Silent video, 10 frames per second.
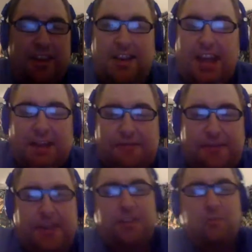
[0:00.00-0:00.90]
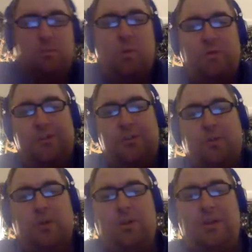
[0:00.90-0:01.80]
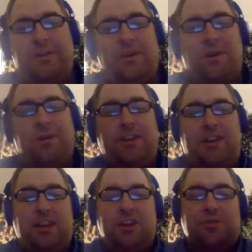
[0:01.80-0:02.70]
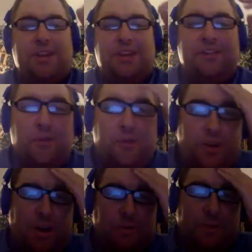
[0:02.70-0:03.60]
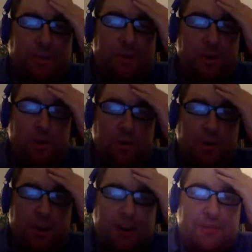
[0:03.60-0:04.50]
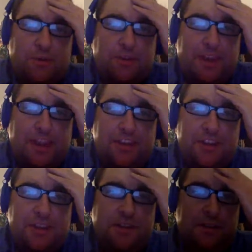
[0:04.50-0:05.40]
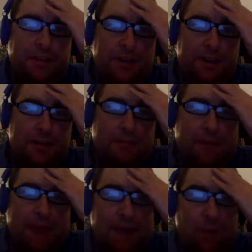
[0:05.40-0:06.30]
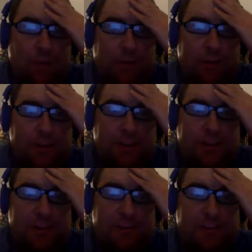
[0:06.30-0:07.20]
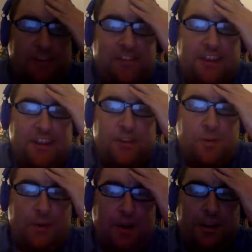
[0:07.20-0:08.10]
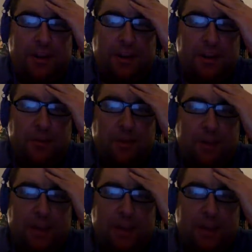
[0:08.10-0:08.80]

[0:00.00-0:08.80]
Kind of fed to the Wolves too early with all the injuries going on with the Oakland A's rotation. Matt Olson hits his 16th home run of the year for the